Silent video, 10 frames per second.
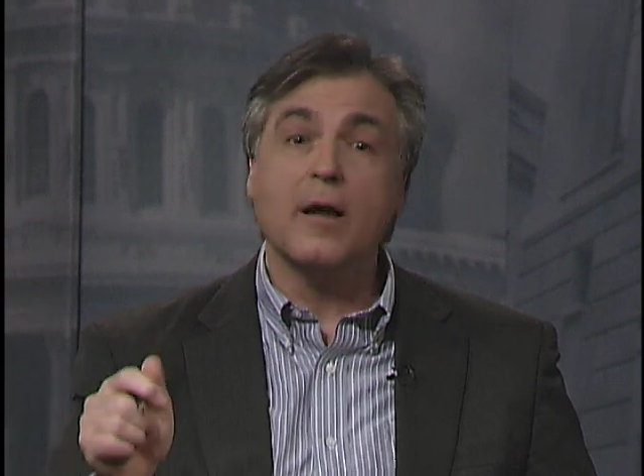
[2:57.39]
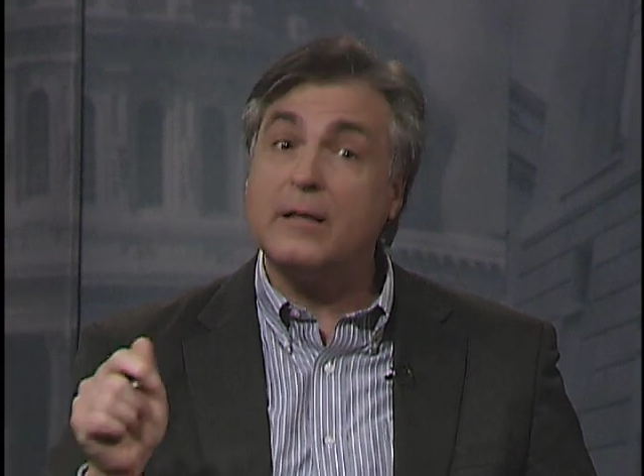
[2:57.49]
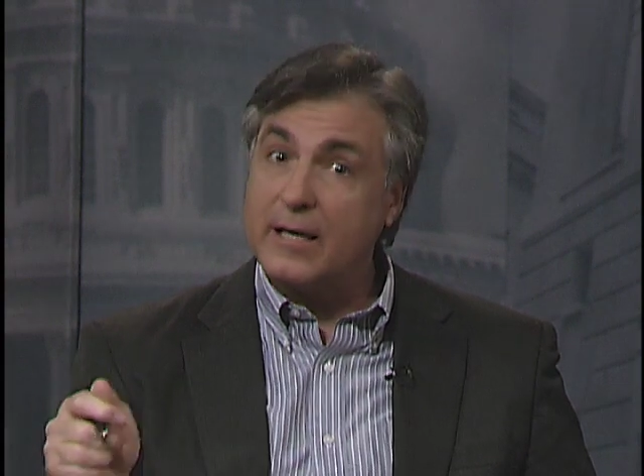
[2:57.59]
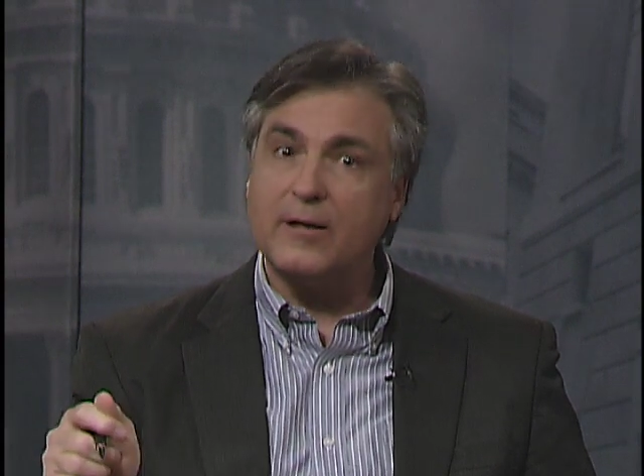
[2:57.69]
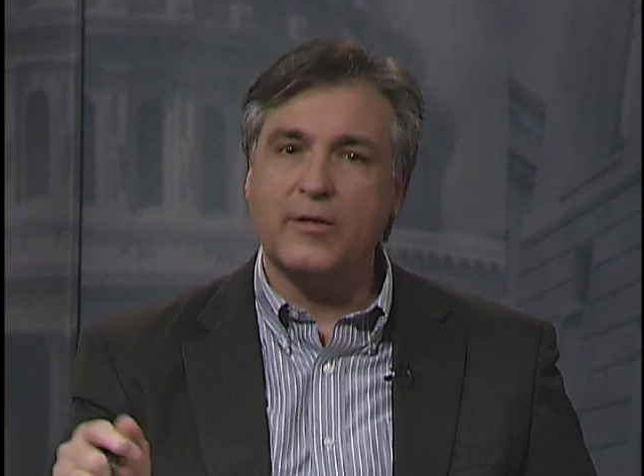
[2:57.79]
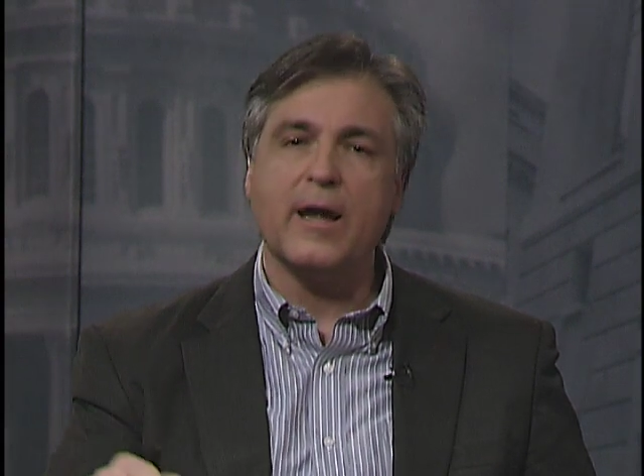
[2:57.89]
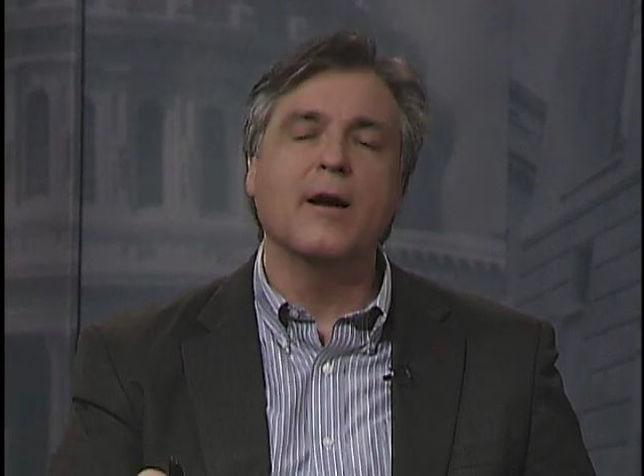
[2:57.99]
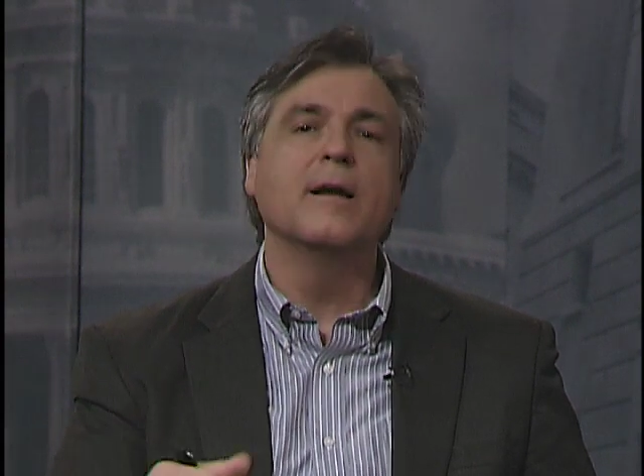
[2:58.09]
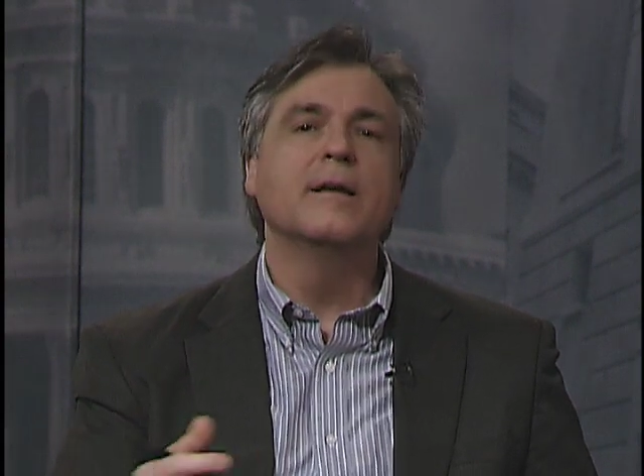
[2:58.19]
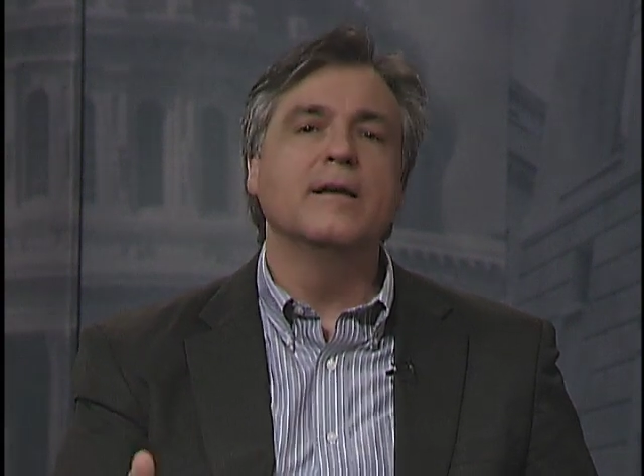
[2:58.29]
Click
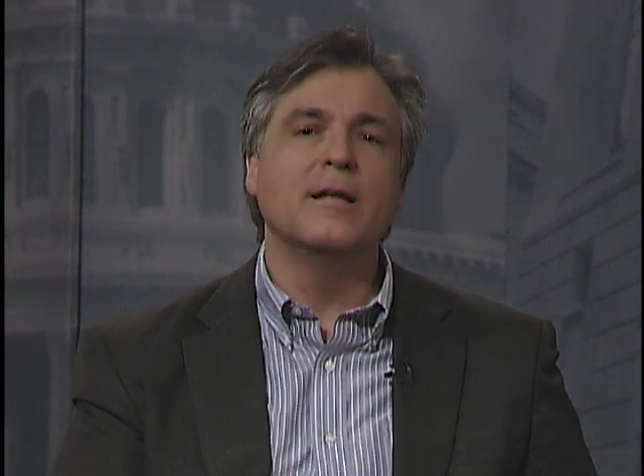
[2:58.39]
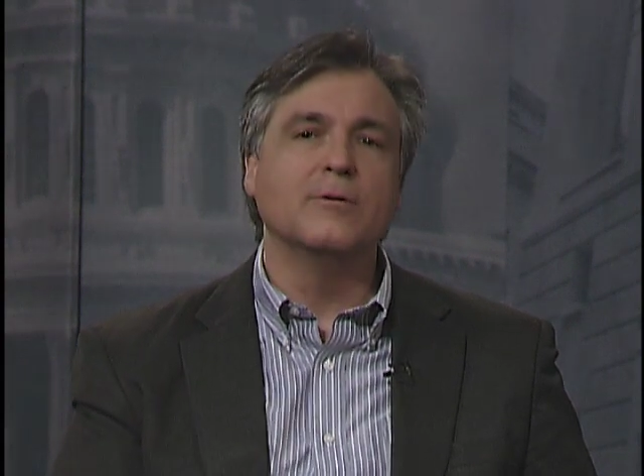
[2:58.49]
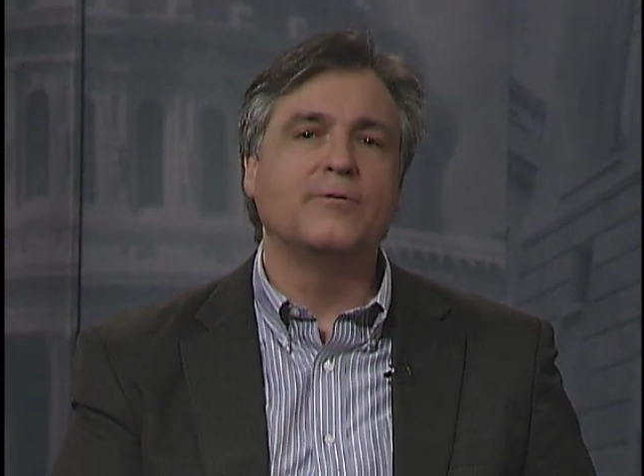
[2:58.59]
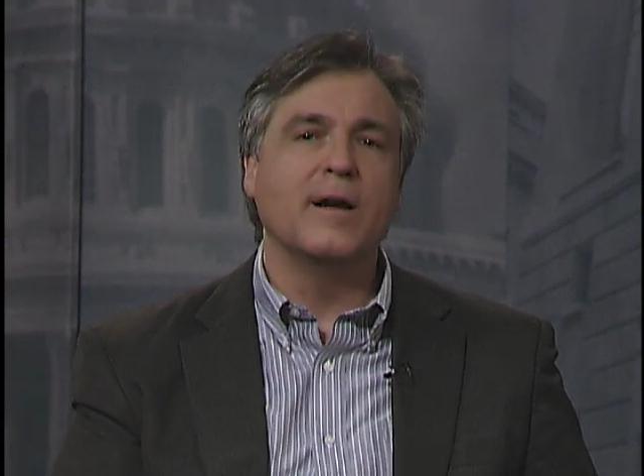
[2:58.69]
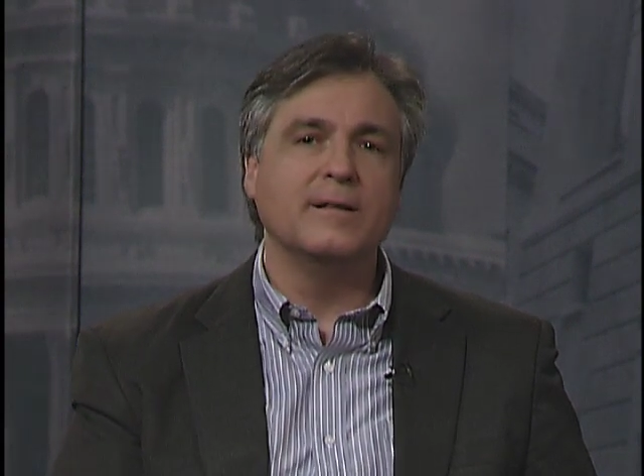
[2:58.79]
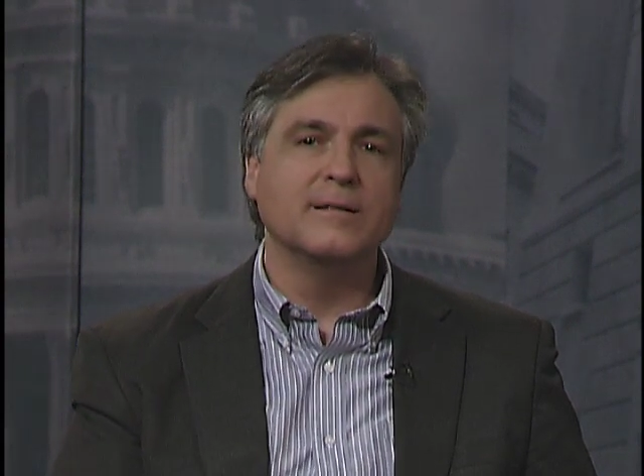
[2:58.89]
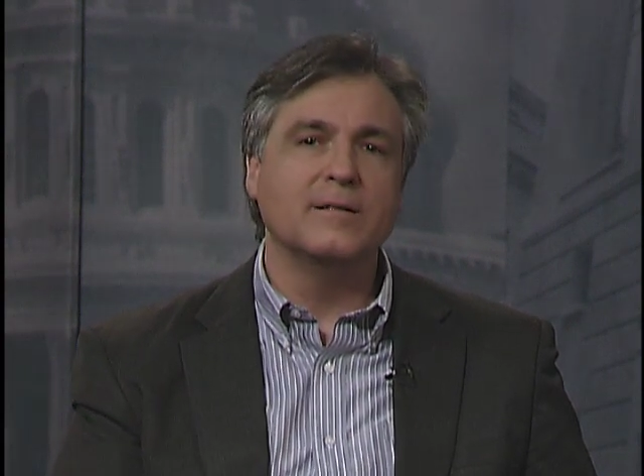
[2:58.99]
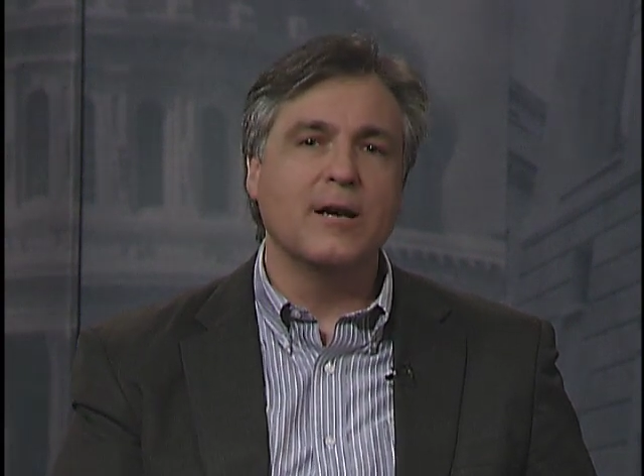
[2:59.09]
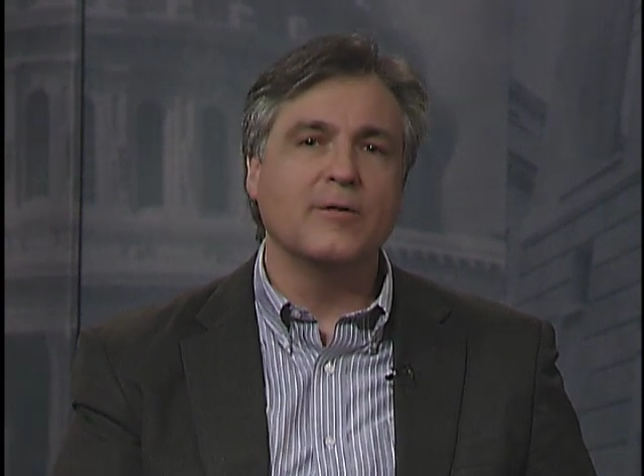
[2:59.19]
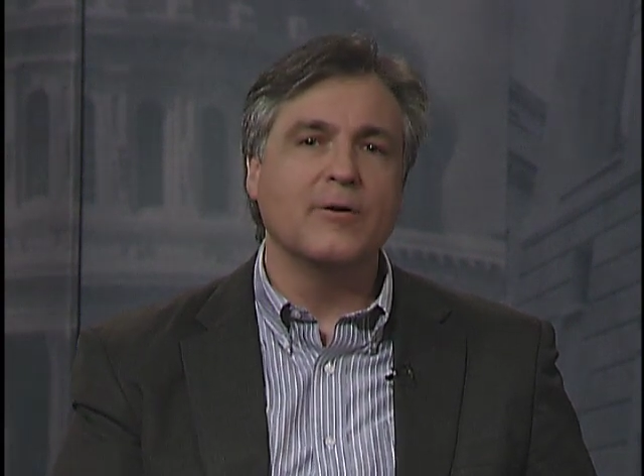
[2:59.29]
there, and you'll find the
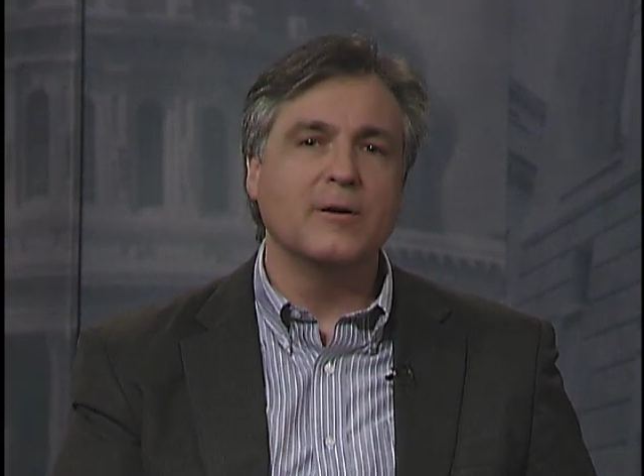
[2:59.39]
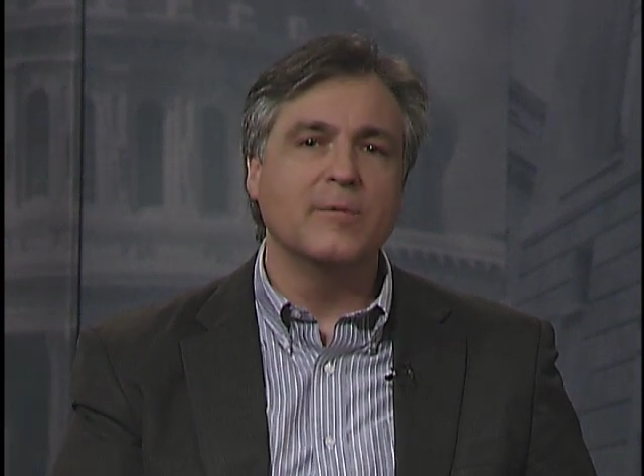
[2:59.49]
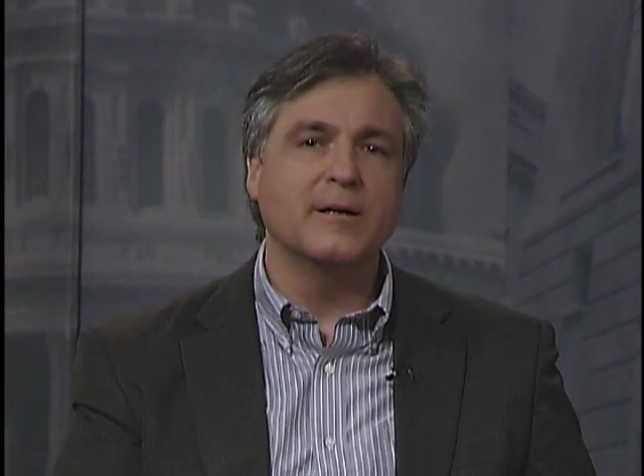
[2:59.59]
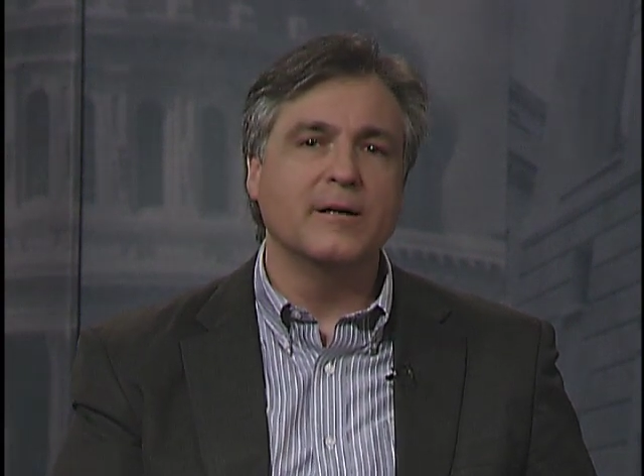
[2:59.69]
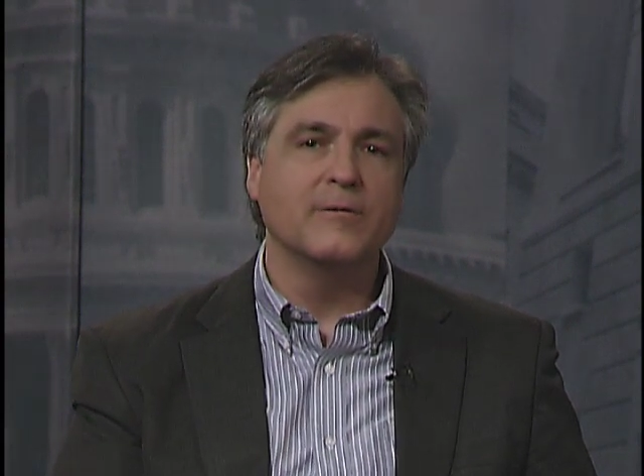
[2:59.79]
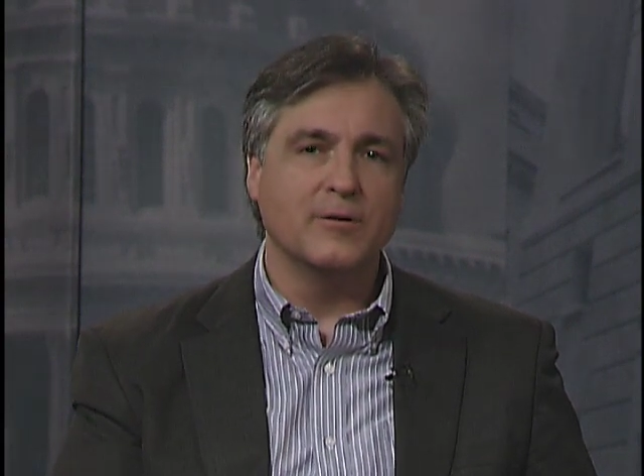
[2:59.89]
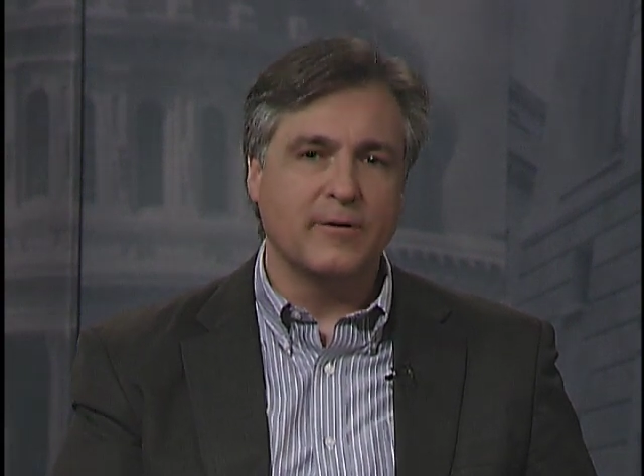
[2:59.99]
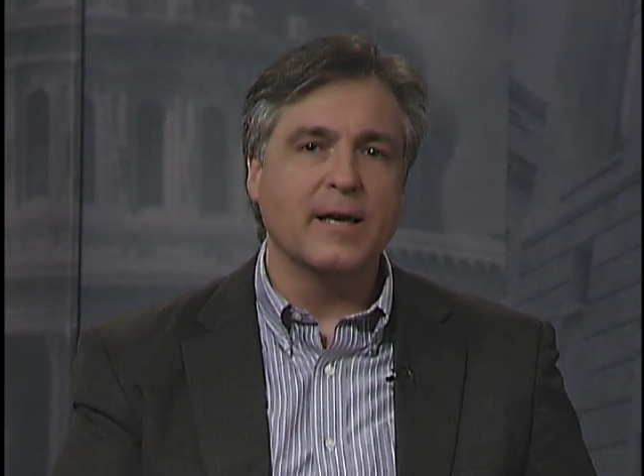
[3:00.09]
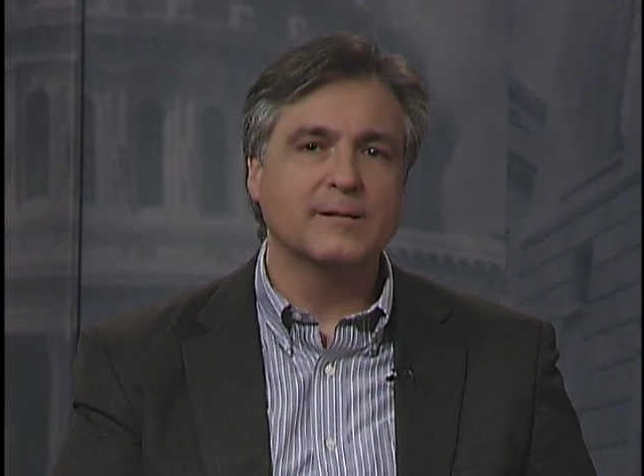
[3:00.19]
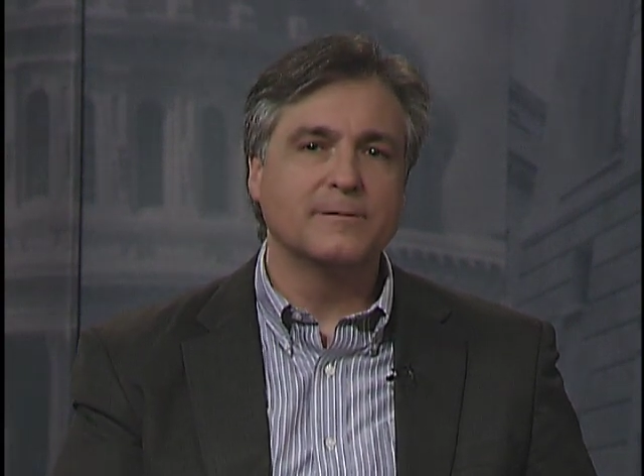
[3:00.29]
entire 30-minute interview.
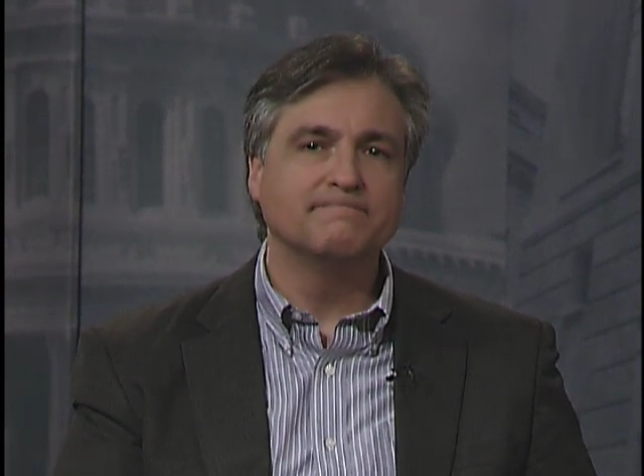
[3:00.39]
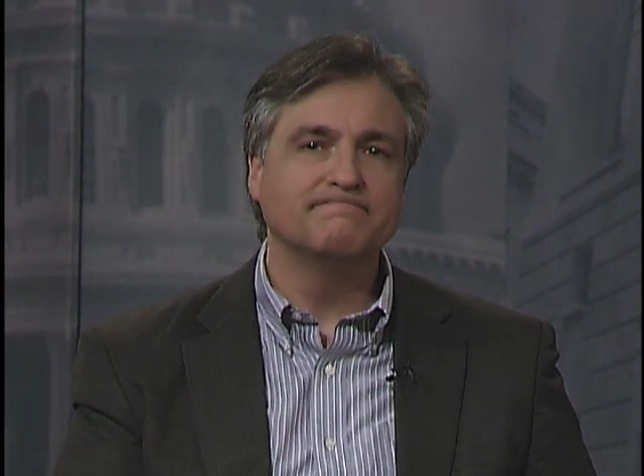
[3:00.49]
Thanks.